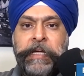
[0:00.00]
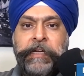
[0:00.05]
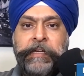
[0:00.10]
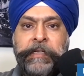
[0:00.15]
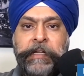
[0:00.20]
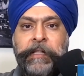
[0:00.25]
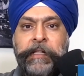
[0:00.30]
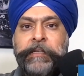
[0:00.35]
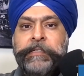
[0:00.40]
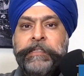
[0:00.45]

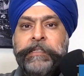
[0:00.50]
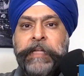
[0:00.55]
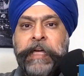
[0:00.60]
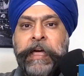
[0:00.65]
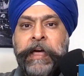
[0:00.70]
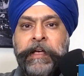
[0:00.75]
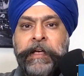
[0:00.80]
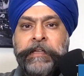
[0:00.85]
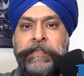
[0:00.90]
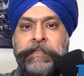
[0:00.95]
Tell us,
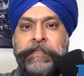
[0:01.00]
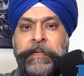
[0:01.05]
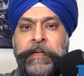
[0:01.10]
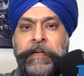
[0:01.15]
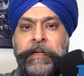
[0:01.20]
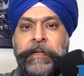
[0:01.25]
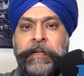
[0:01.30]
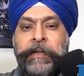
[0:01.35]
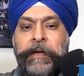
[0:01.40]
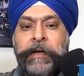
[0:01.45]
as
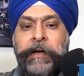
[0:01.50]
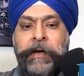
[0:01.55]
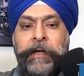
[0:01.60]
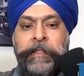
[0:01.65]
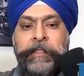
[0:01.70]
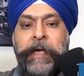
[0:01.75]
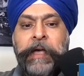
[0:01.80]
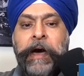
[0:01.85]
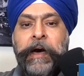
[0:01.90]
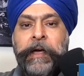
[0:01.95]
a
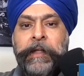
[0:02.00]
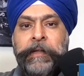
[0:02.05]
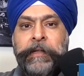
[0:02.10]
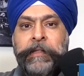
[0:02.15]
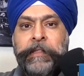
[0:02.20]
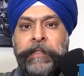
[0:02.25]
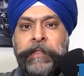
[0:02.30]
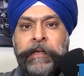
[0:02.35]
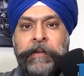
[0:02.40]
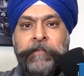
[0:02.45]
non
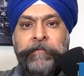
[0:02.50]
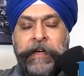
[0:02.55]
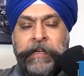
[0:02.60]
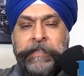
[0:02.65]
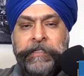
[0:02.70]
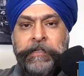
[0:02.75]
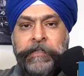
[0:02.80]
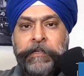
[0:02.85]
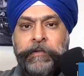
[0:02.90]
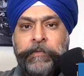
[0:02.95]
the
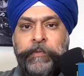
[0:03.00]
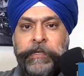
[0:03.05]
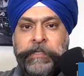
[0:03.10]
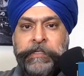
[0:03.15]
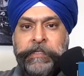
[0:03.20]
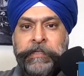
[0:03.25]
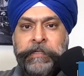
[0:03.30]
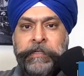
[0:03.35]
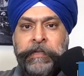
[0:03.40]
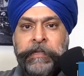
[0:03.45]
investor
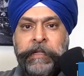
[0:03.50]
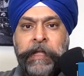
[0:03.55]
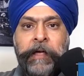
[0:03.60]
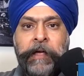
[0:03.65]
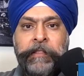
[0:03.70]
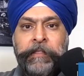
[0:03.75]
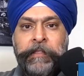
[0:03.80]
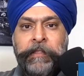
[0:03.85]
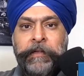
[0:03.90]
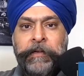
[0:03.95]
versus a
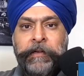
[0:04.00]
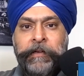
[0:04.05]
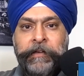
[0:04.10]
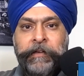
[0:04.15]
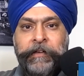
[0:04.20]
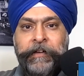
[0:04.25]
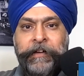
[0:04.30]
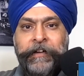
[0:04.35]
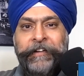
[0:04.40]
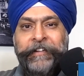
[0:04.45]
non
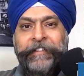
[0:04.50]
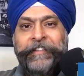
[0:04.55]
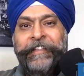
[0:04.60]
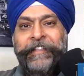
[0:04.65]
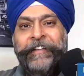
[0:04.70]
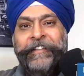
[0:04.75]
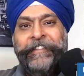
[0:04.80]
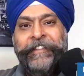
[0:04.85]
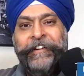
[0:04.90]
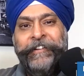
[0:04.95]

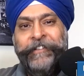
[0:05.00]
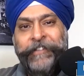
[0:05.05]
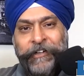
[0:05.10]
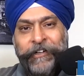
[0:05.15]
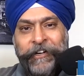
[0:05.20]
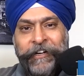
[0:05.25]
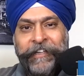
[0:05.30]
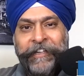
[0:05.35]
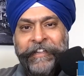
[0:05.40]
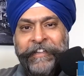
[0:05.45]
the
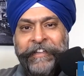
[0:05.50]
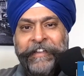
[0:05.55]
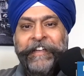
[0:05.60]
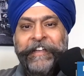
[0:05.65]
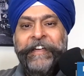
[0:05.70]
attorney,